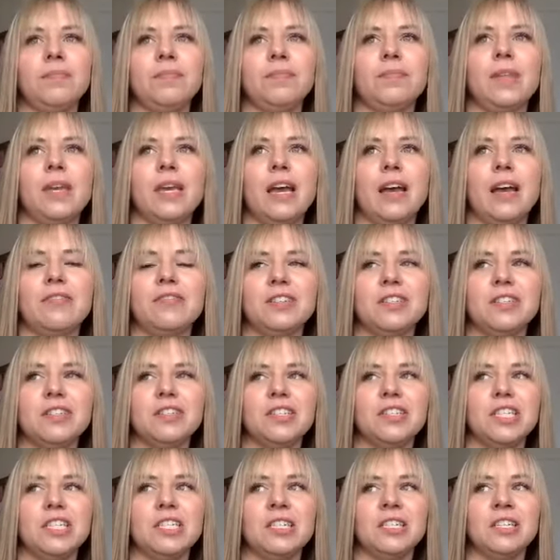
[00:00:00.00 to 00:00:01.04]
have to
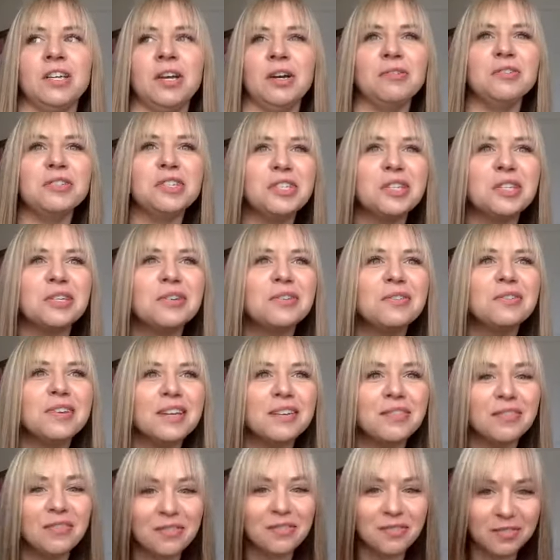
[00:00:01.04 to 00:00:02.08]
just ghost you
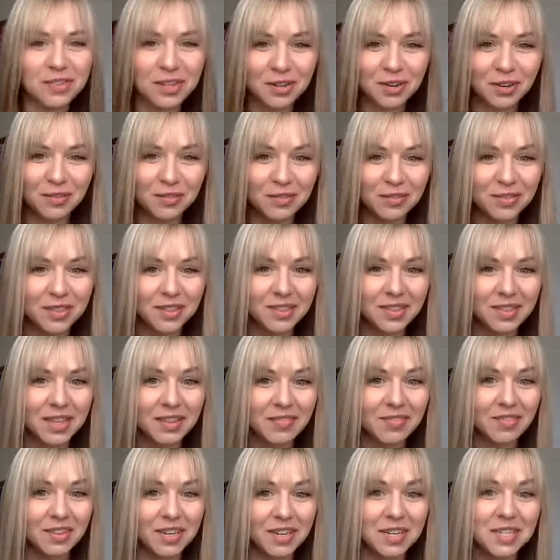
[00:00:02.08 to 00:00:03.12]
if, you know,
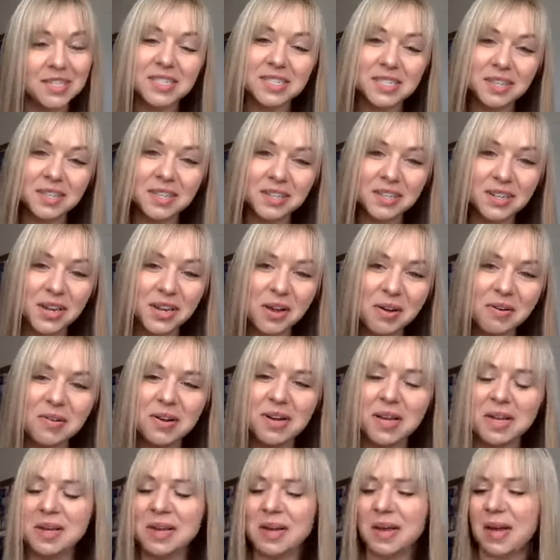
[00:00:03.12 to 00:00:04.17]
if it is still a no.
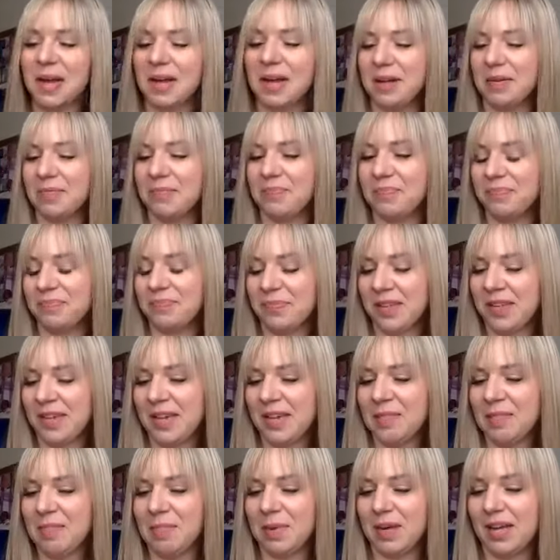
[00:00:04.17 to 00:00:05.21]

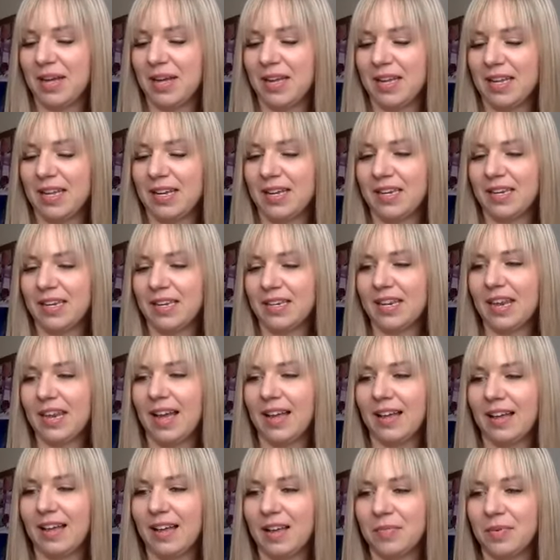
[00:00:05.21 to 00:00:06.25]
But
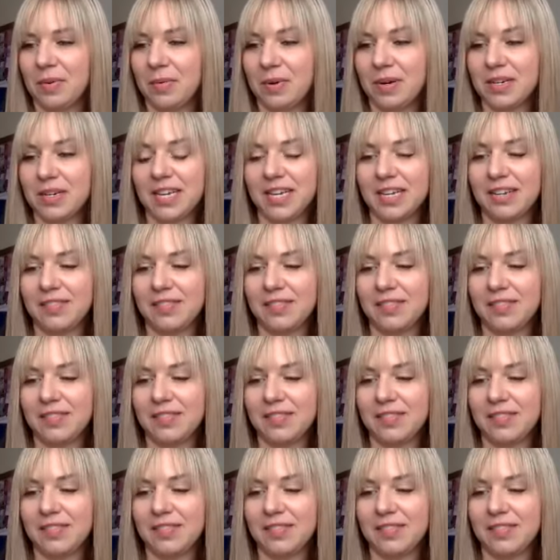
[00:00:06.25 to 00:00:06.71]
yeah, we want to take